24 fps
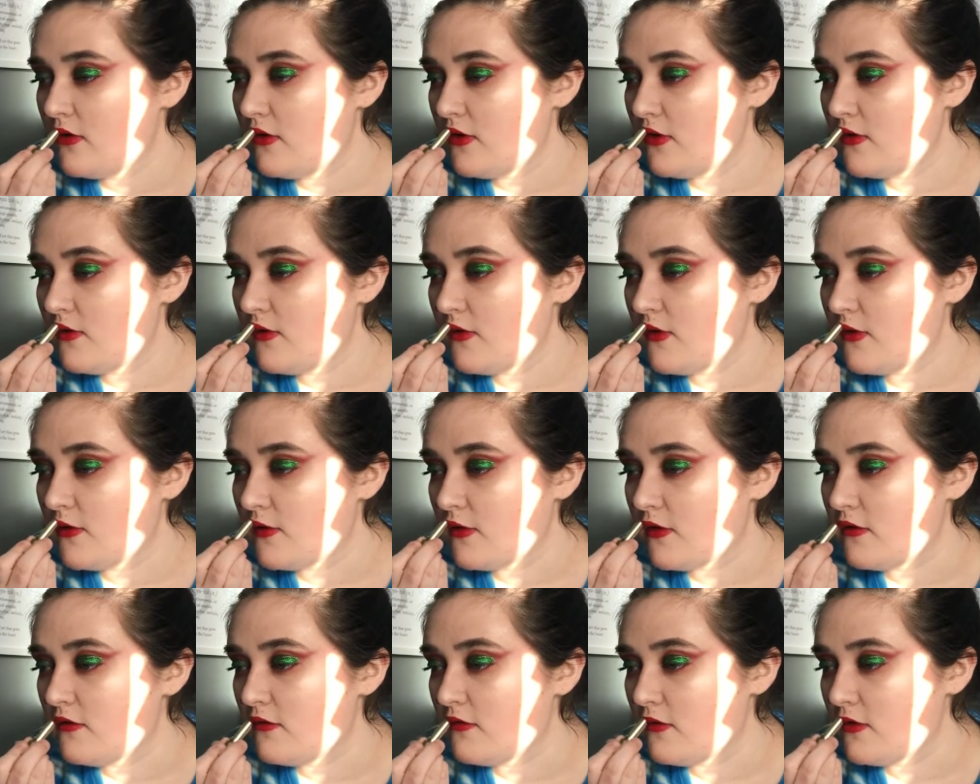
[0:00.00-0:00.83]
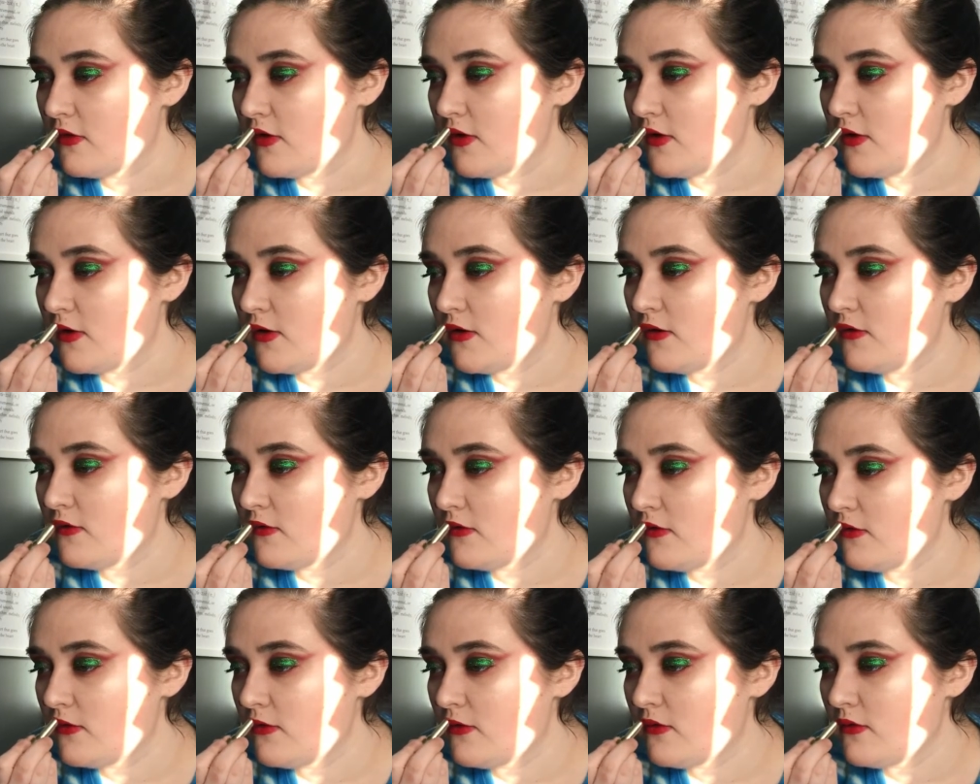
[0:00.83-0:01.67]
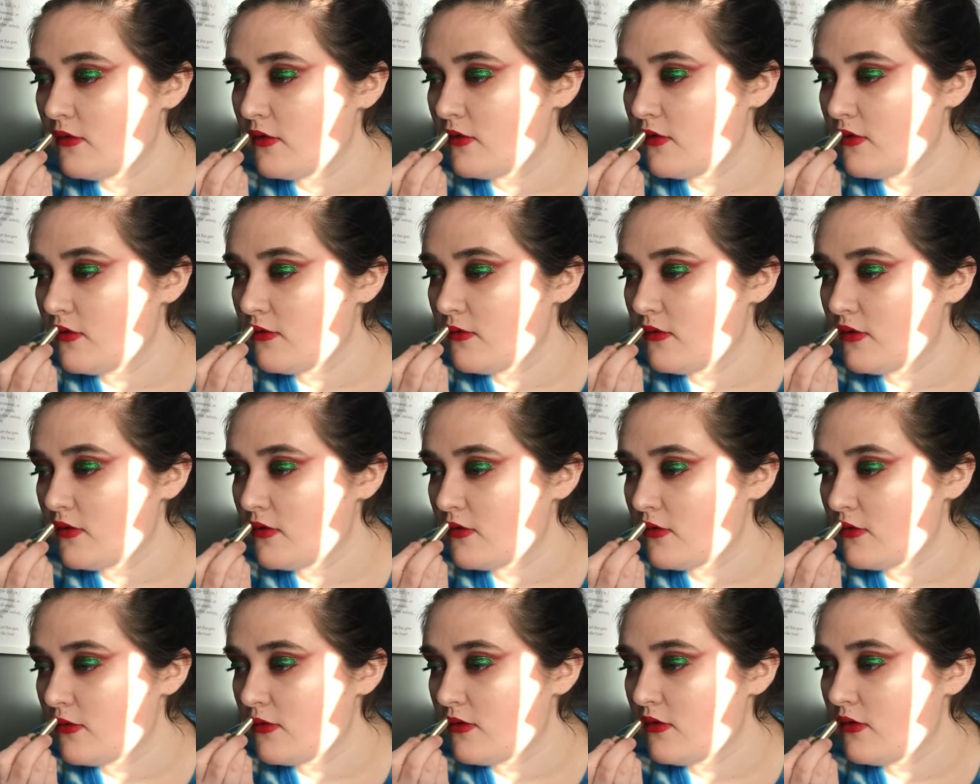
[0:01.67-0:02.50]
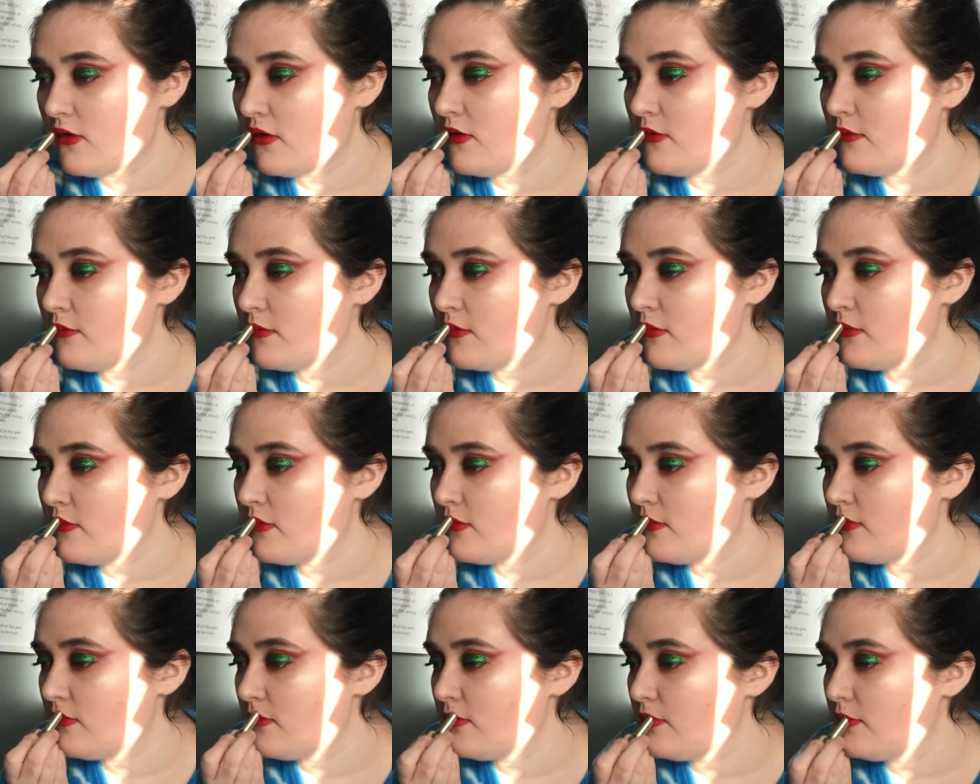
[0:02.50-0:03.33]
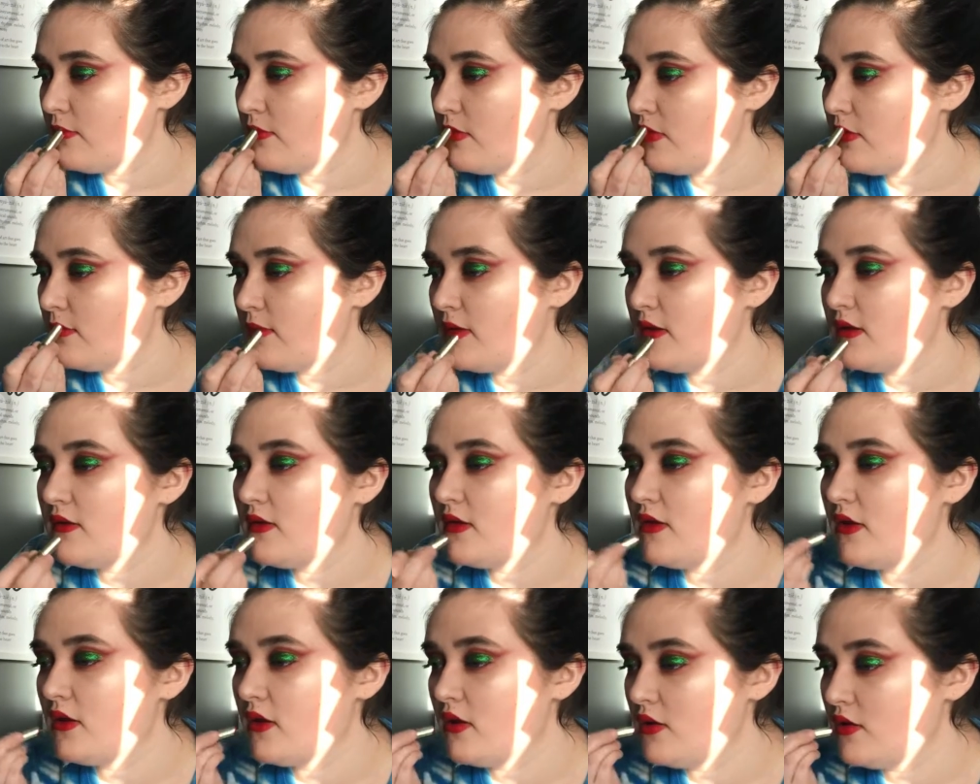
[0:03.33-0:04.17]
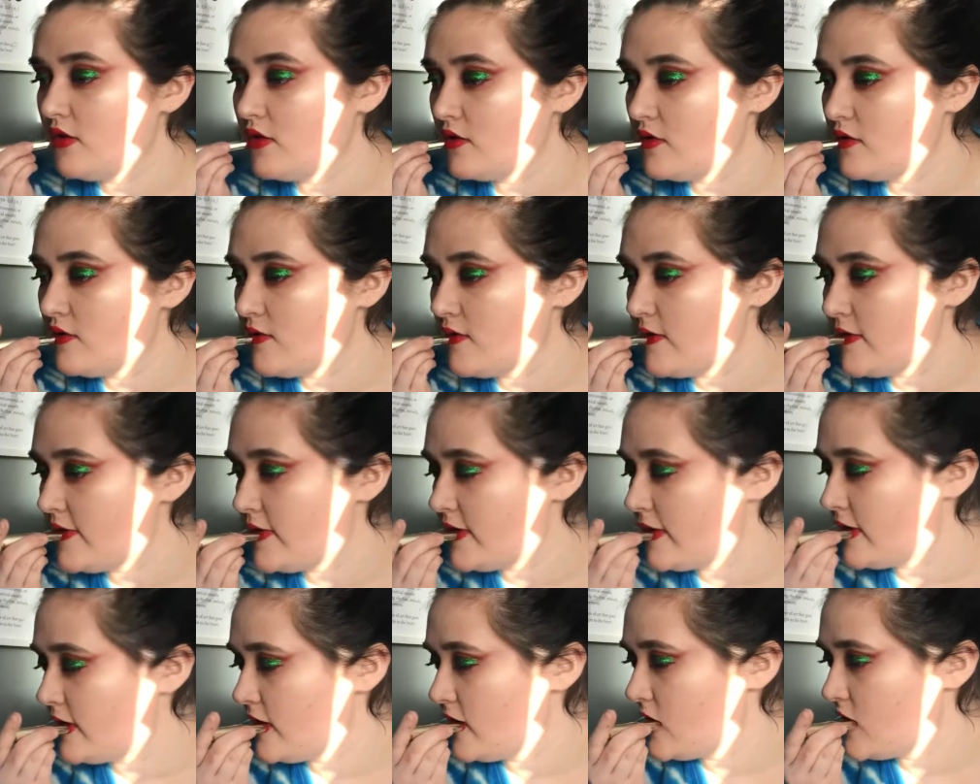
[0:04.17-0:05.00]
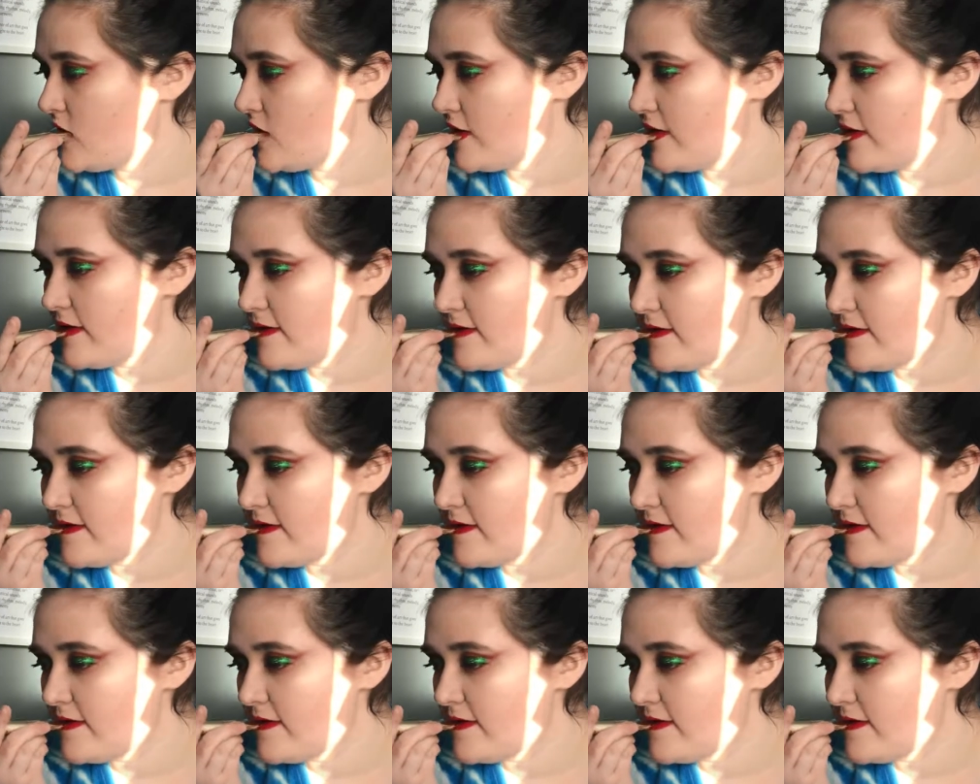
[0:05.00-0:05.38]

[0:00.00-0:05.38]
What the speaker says: That's because I have green eyes, and green and red are complementing colors to each other.